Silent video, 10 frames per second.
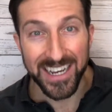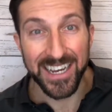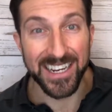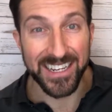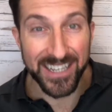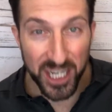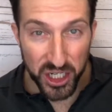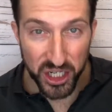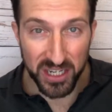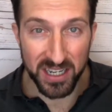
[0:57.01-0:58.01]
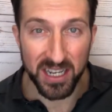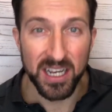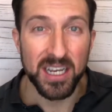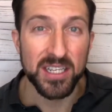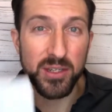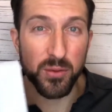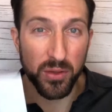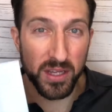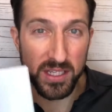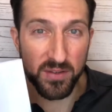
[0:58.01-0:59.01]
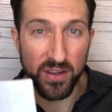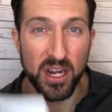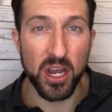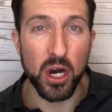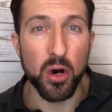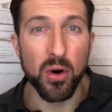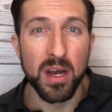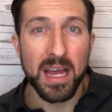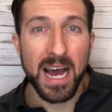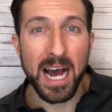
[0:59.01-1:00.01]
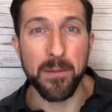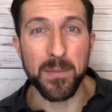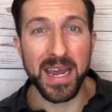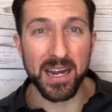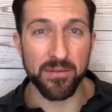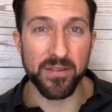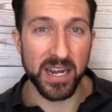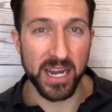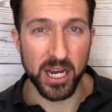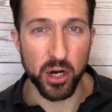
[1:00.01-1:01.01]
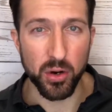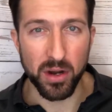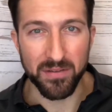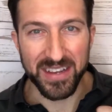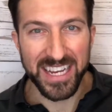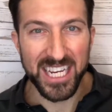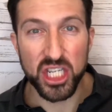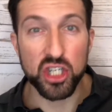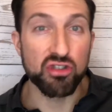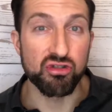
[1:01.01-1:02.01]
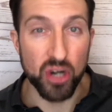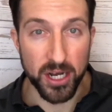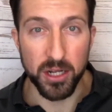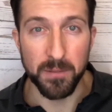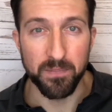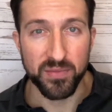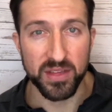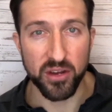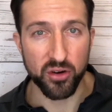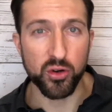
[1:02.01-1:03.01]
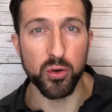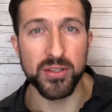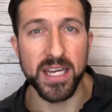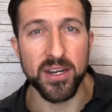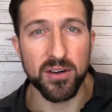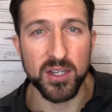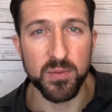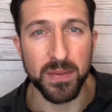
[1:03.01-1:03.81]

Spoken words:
In addition to this video, I made a video of each drill that your goaltender is